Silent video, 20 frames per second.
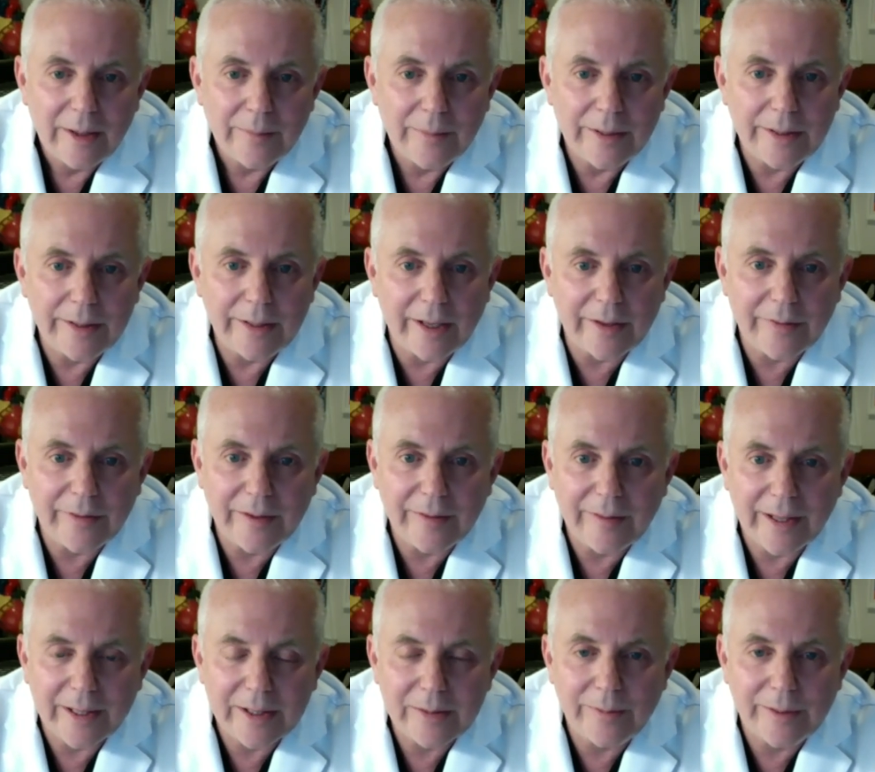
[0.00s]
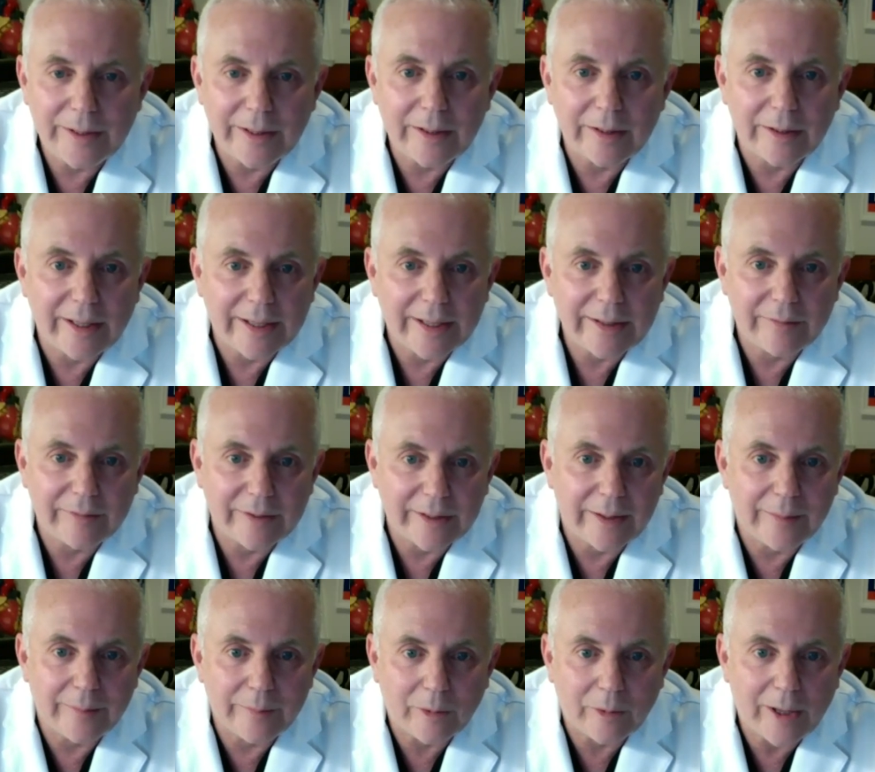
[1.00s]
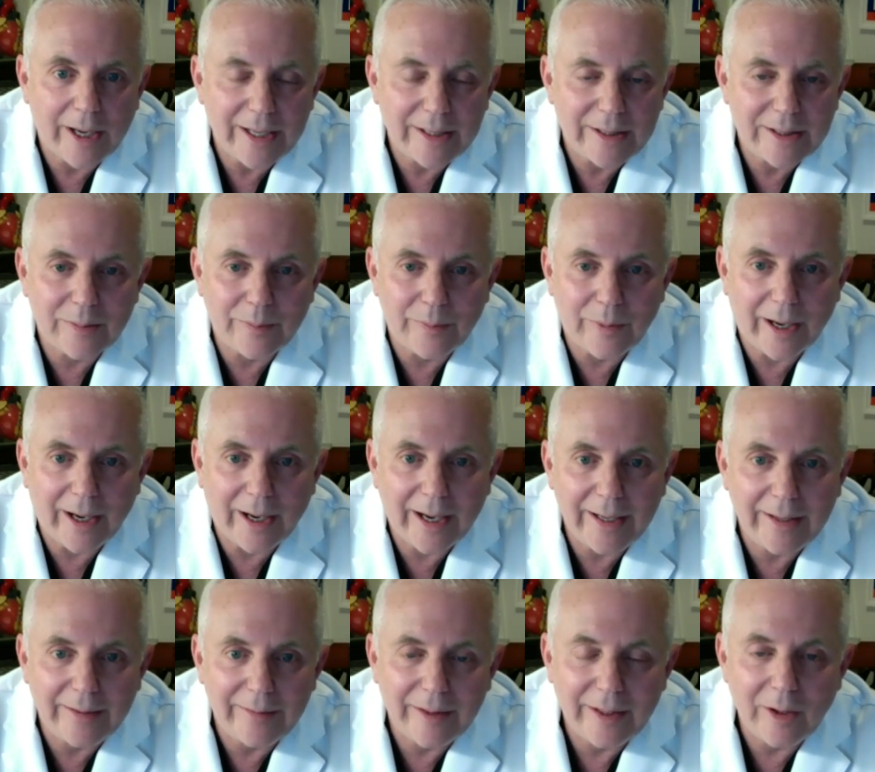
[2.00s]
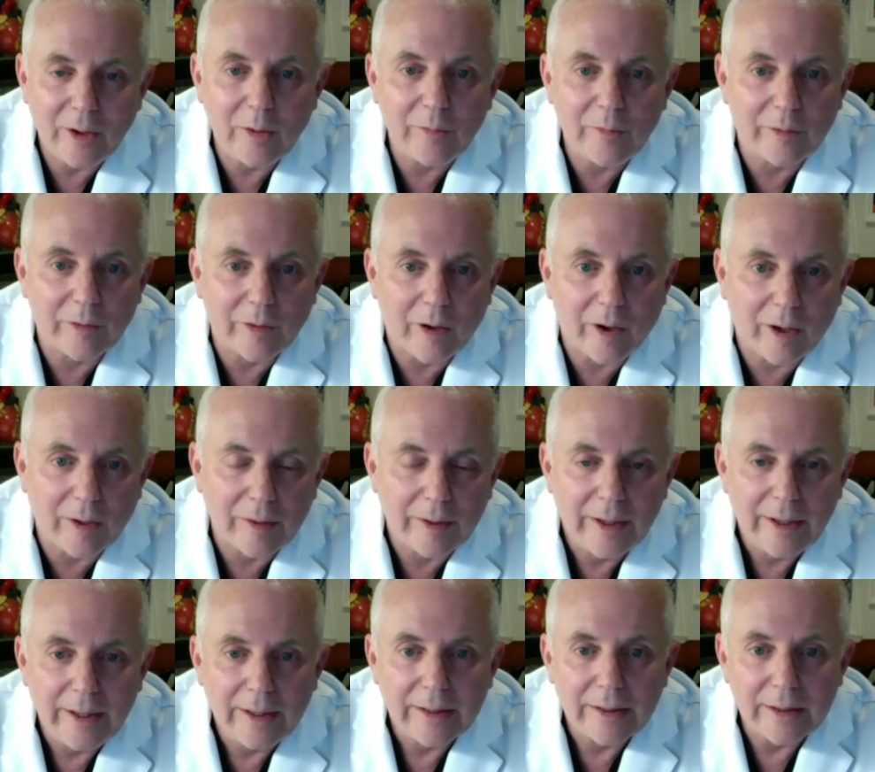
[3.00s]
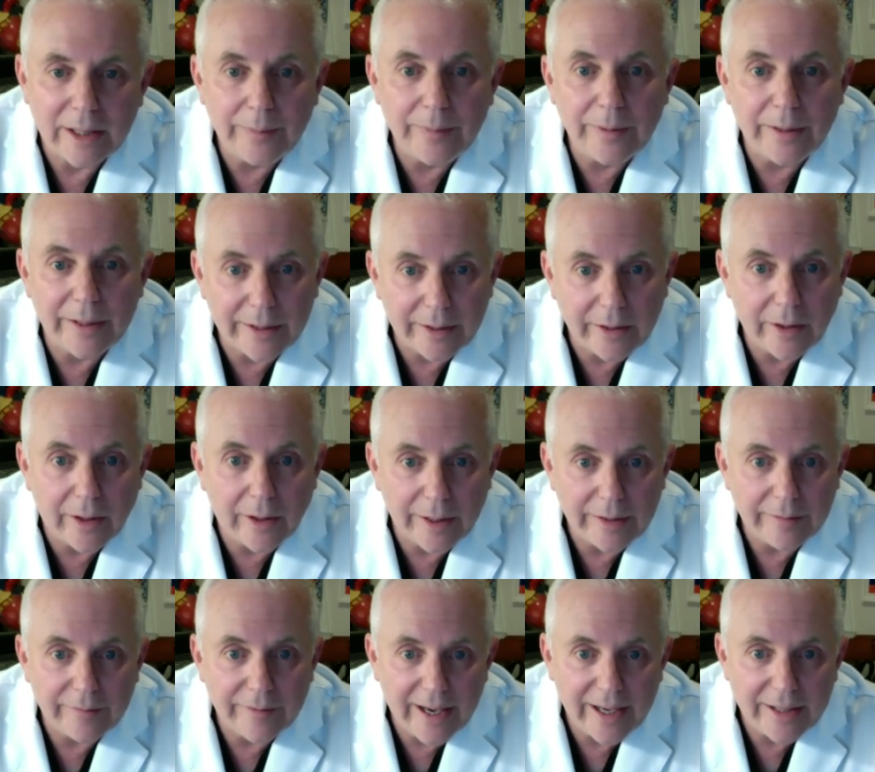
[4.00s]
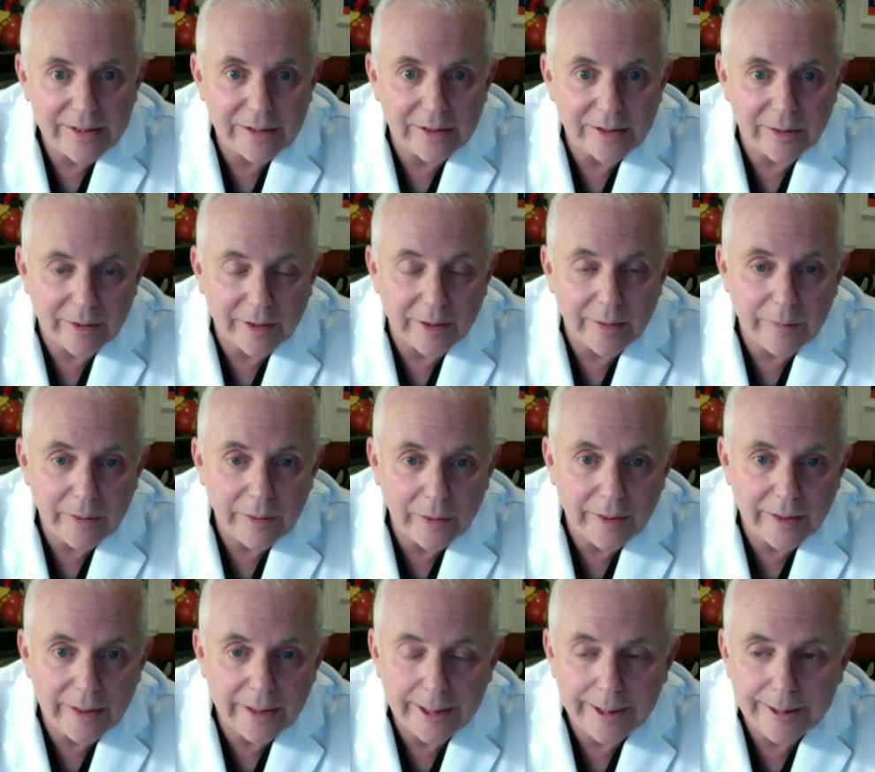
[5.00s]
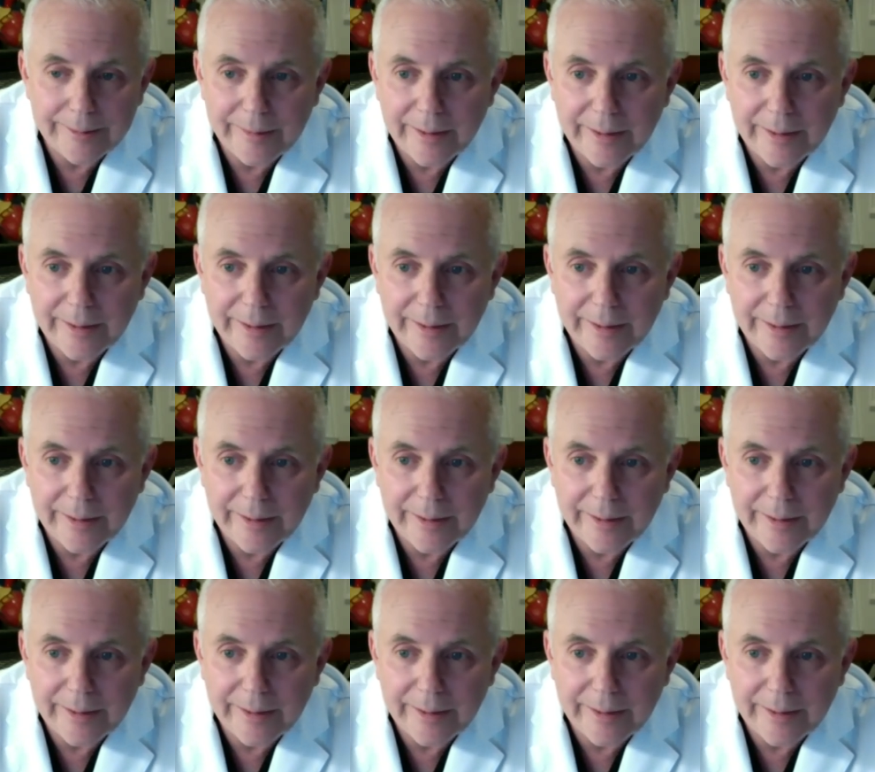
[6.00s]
but nothing that's been collectively embraced by the overall lipid and cardiovascular community.